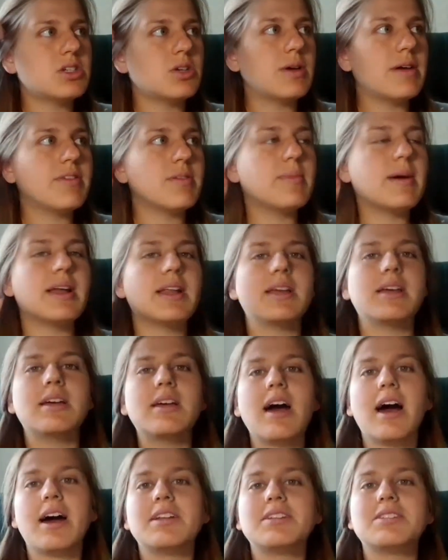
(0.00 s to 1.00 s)
So
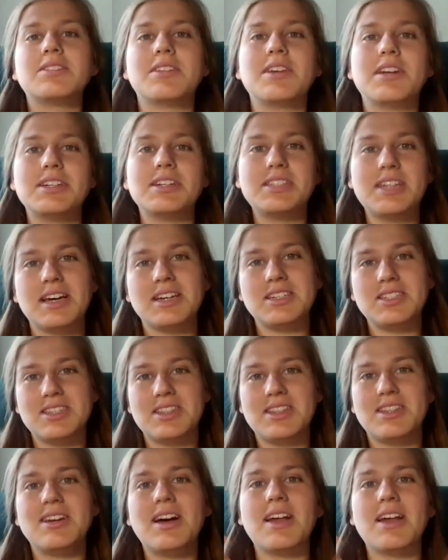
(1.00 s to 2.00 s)
everybody got their
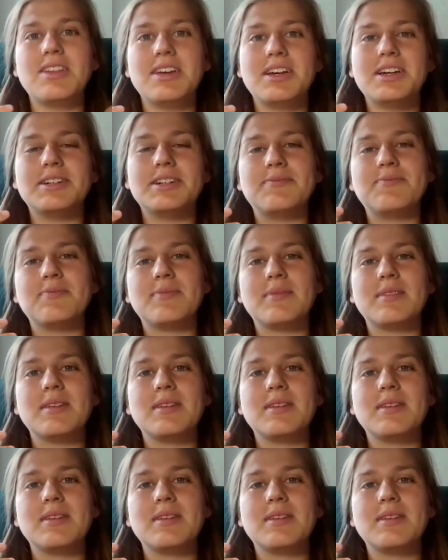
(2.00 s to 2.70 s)
texts, they got their